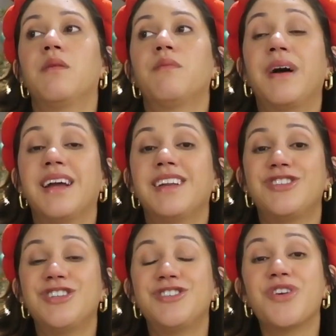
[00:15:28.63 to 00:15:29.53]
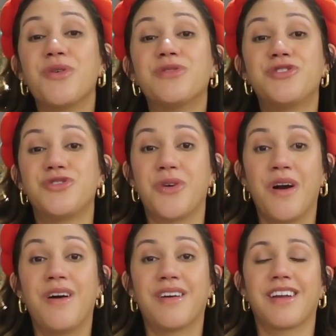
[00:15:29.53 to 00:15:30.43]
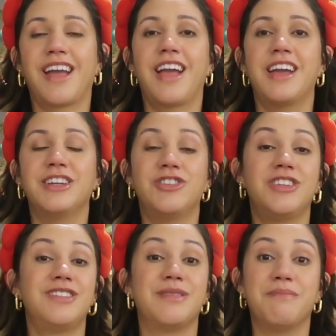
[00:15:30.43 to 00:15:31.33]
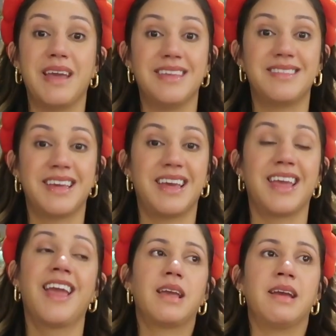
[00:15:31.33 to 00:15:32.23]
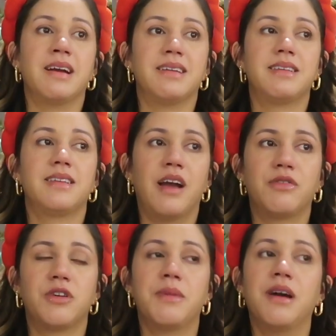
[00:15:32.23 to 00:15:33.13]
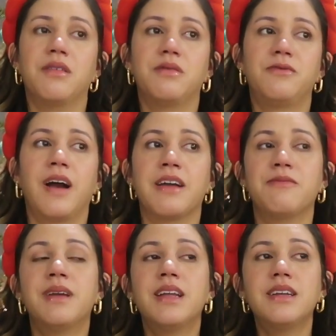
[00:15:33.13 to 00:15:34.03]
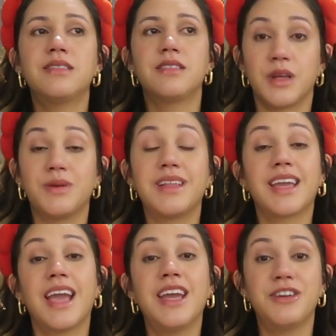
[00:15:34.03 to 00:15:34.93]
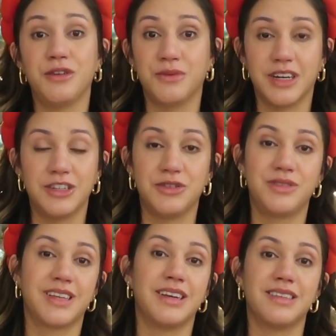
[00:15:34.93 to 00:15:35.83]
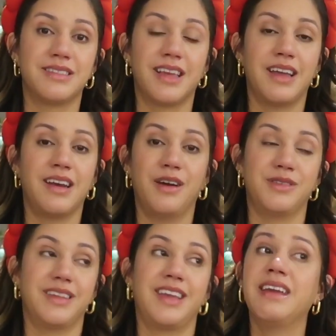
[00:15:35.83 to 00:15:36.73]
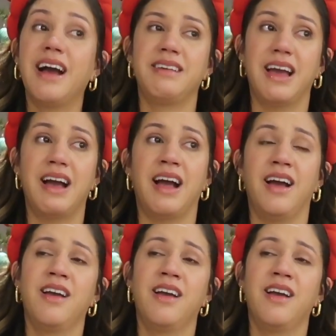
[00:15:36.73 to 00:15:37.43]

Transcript: But she's so strong and she's amazing. And after about 5 minutes, they were like, hey, do you want to do skin to skin? And I was like, yeah.